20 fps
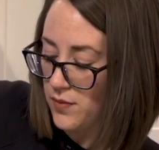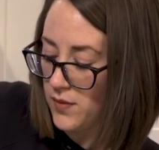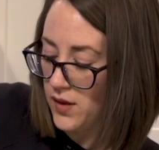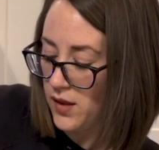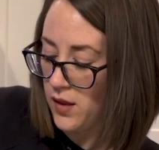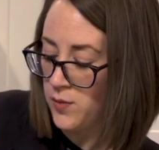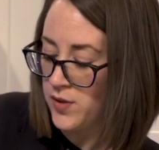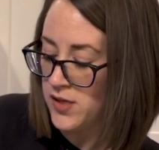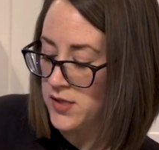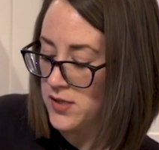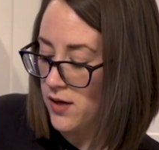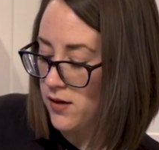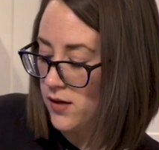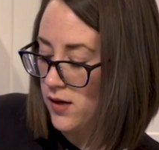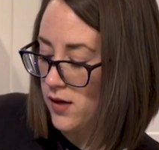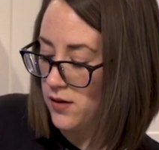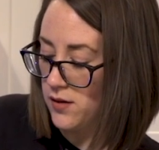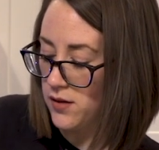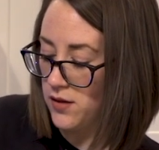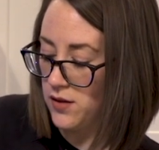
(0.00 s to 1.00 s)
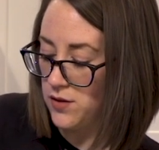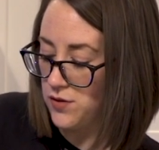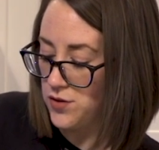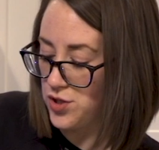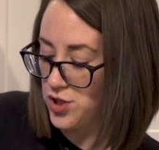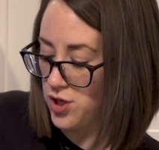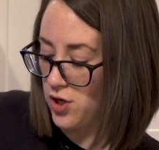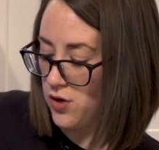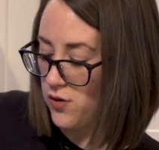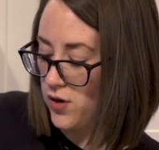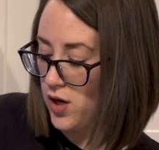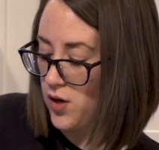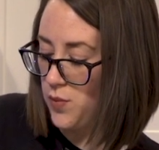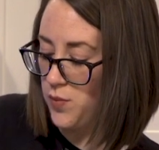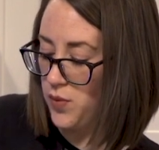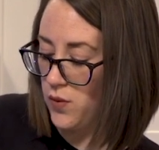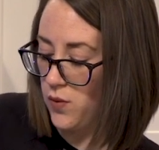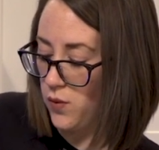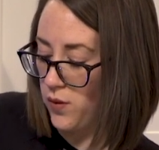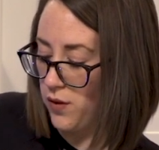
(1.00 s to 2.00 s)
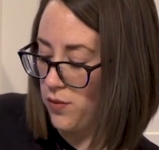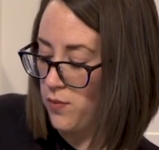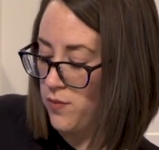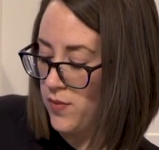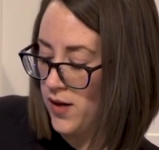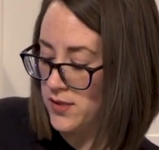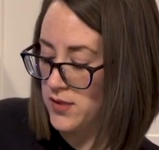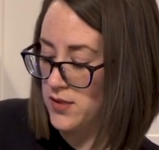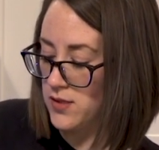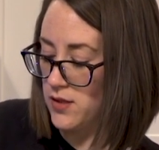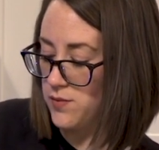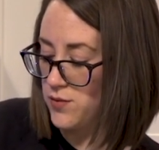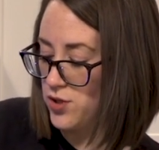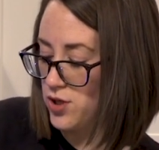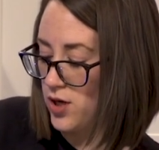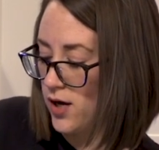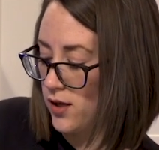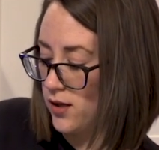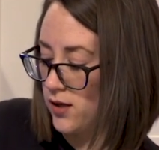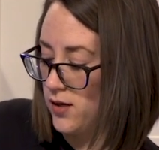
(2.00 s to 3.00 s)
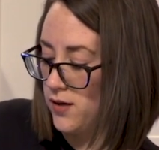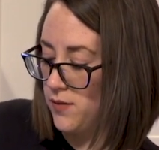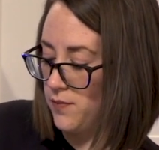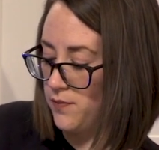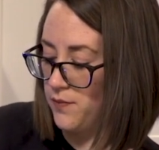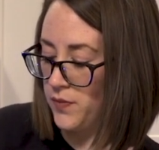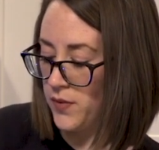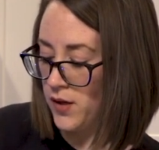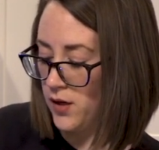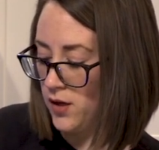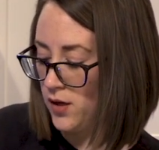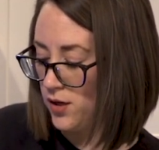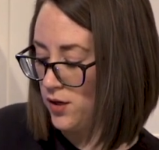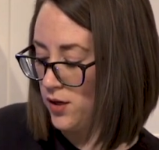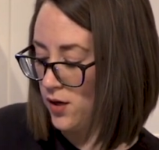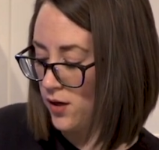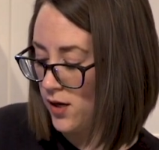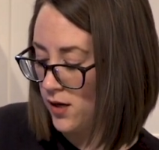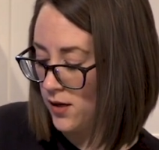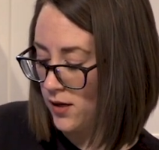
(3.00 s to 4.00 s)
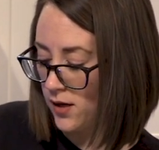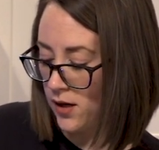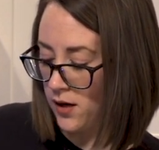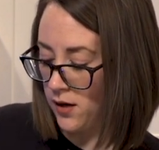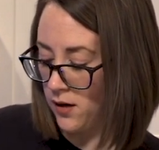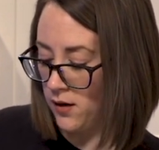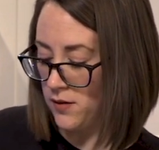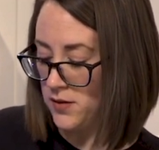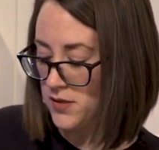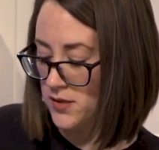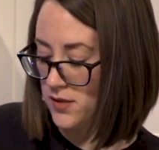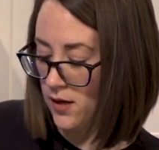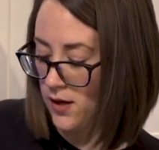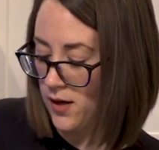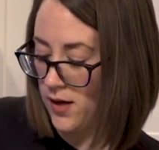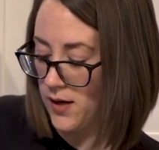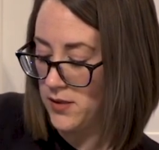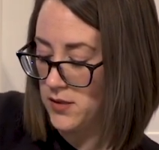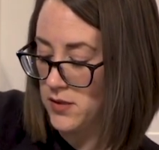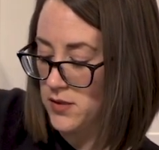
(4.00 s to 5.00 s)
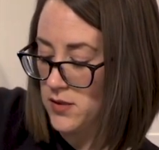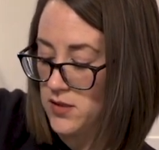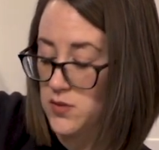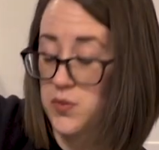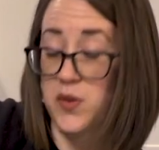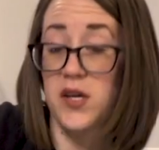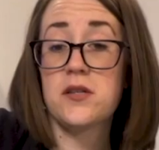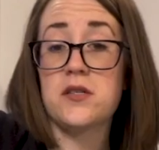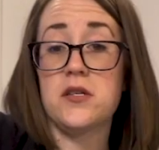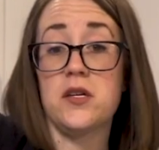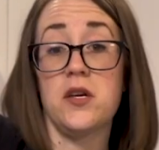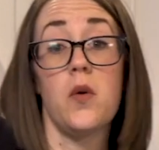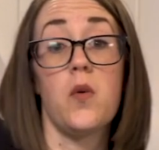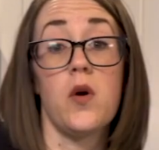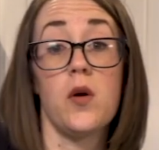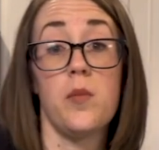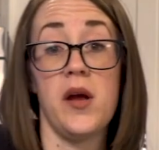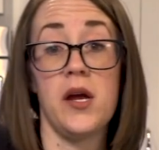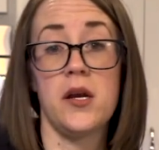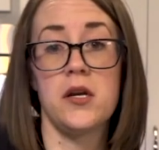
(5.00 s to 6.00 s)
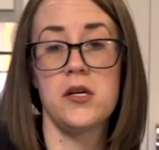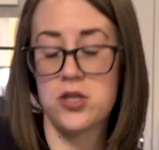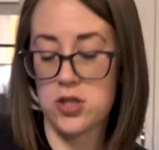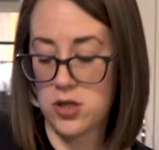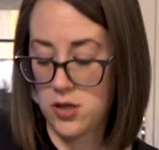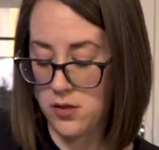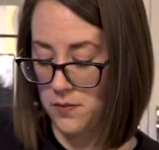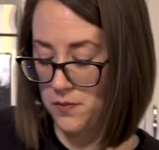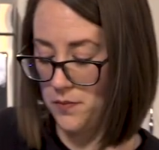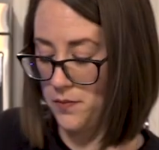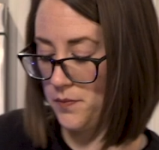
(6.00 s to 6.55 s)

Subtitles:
Let me tell you, you show up with messed up chocolate, your Aunt Karen is gonna ask to speak to your manager.